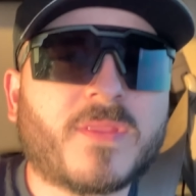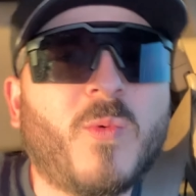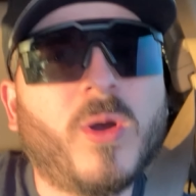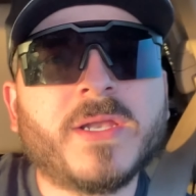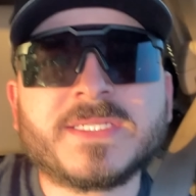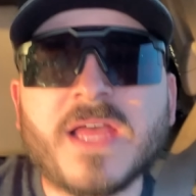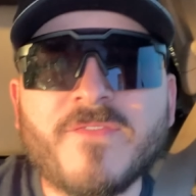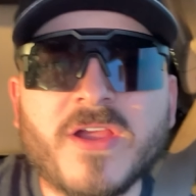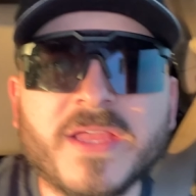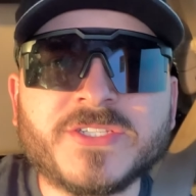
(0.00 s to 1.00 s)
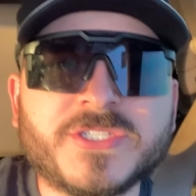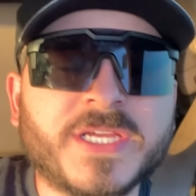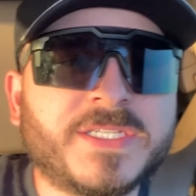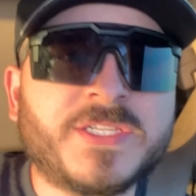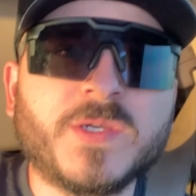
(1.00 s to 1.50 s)
One, it's not very
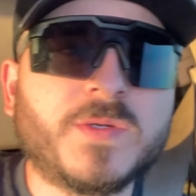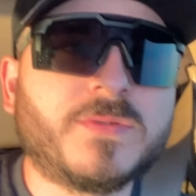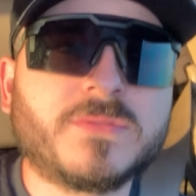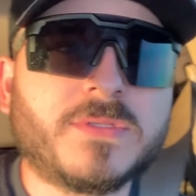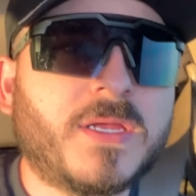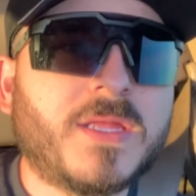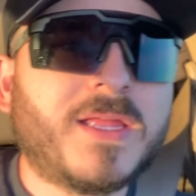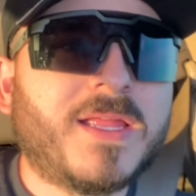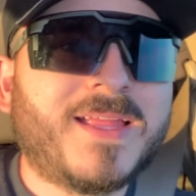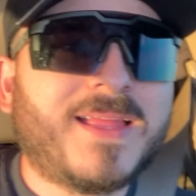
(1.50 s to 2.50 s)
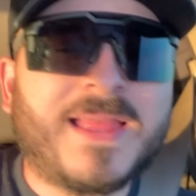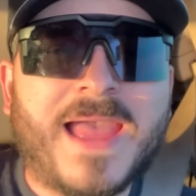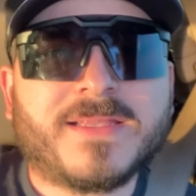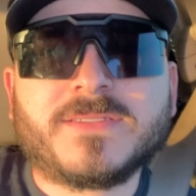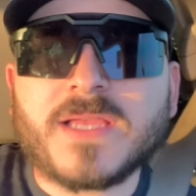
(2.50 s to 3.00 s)
interesting, and two,
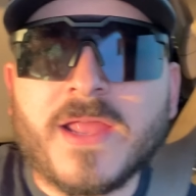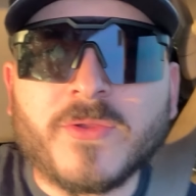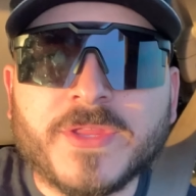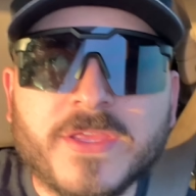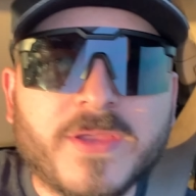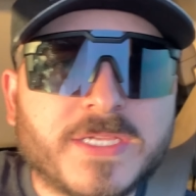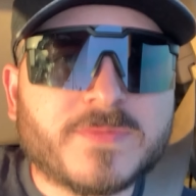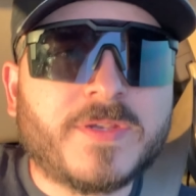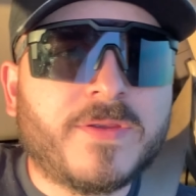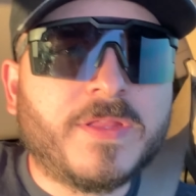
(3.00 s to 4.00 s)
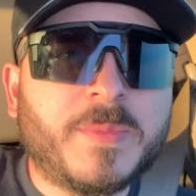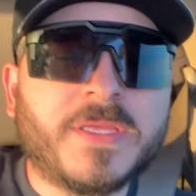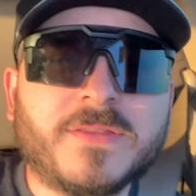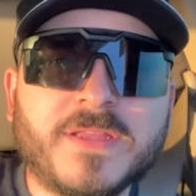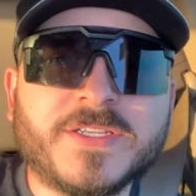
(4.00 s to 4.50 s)
yeah, I don't think you guys would really
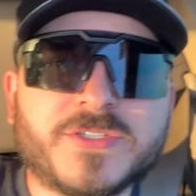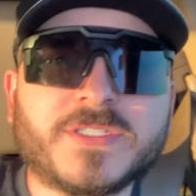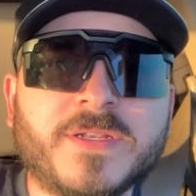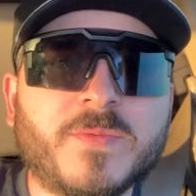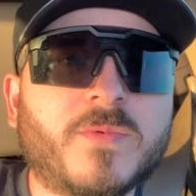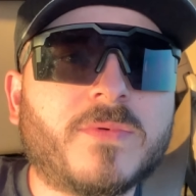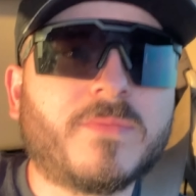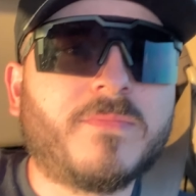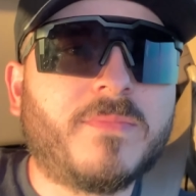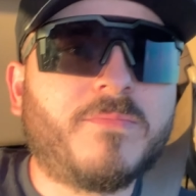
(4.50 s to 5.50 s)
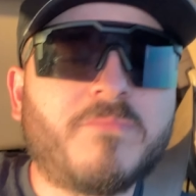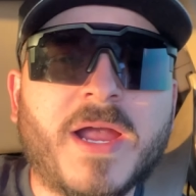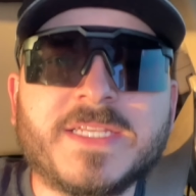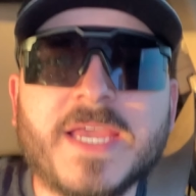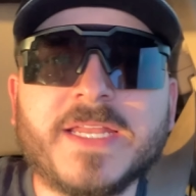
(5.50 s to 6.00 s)
be interested in
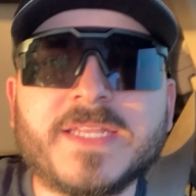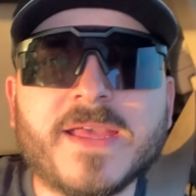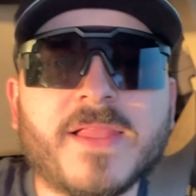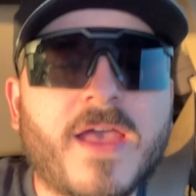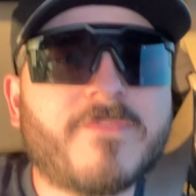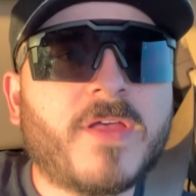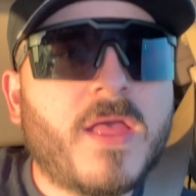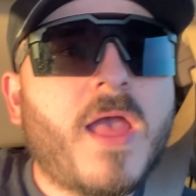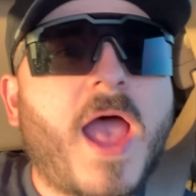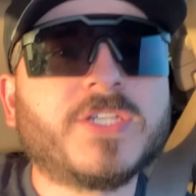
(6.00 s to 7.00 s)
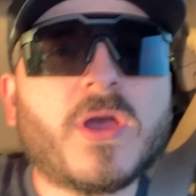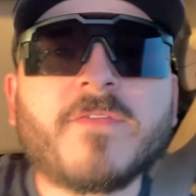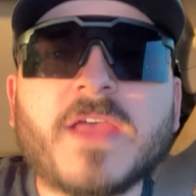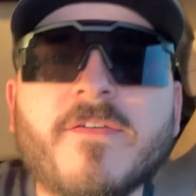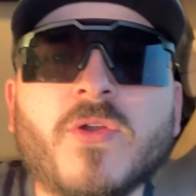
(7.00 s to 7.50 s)
my day-to-day life. I do
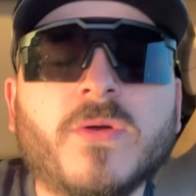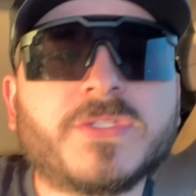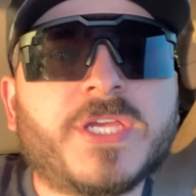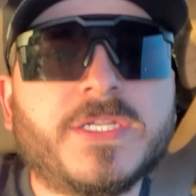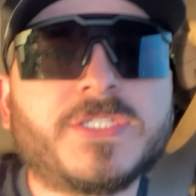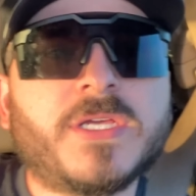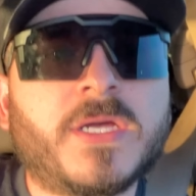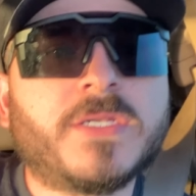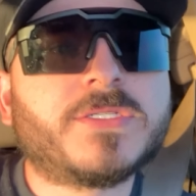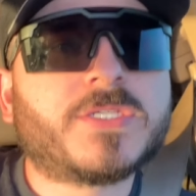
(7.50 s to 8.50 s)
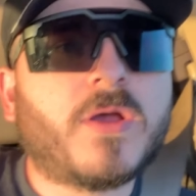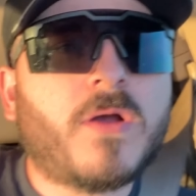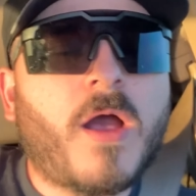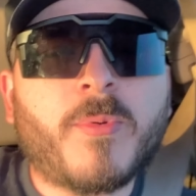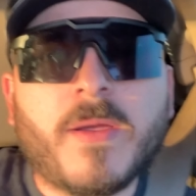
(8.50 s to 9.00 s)
have to have an oil change done, so
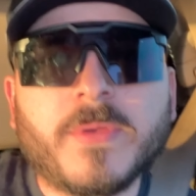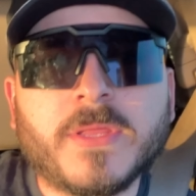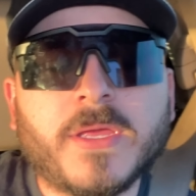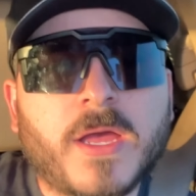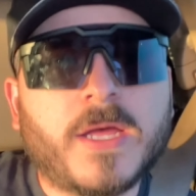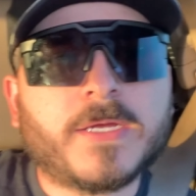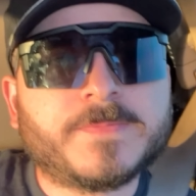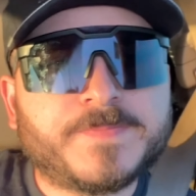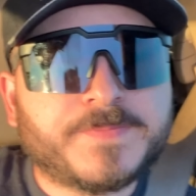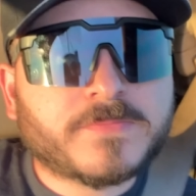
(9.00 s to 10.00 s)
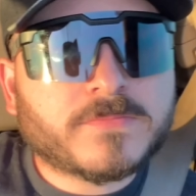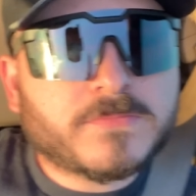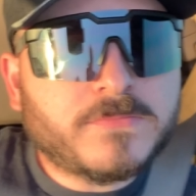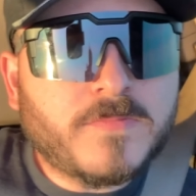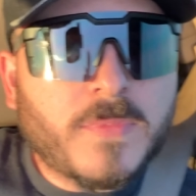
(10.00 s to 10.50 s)
I'll probably
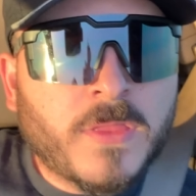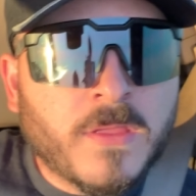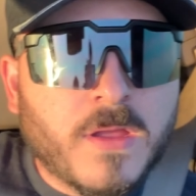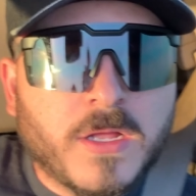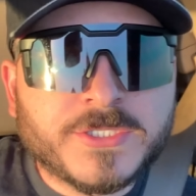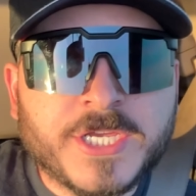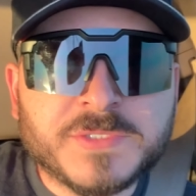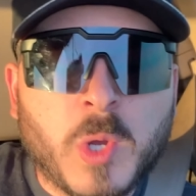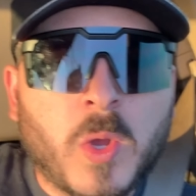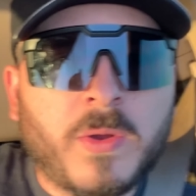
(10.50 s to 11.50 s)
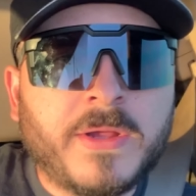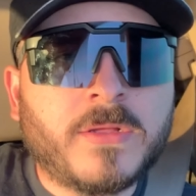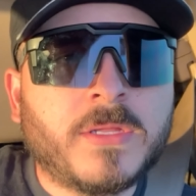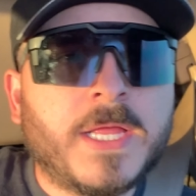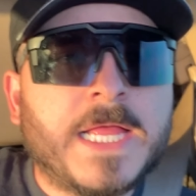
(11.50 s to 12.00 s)
I'll change my
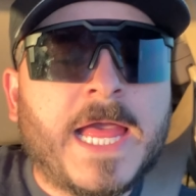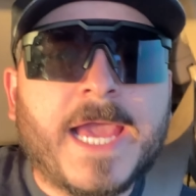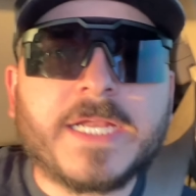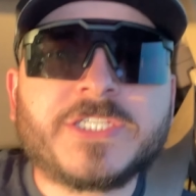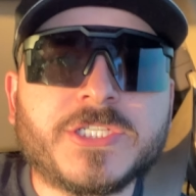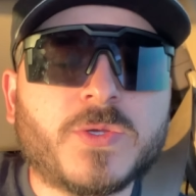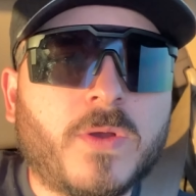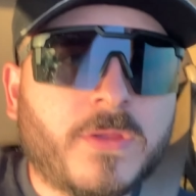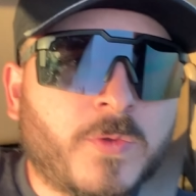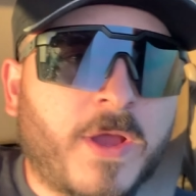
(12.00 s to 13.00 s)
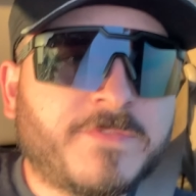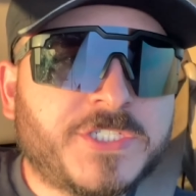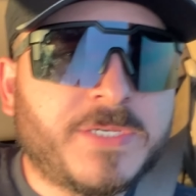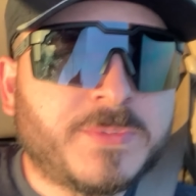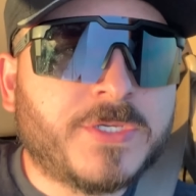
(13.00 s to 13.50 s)
oil. I gotta change the oil in the wife's
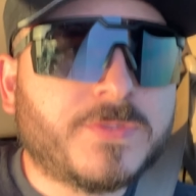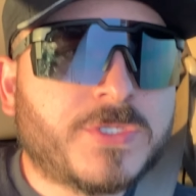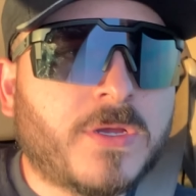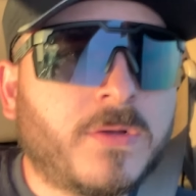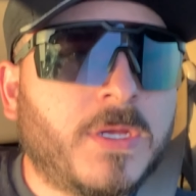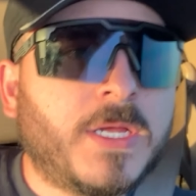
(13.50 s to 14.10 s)
Jeep too, so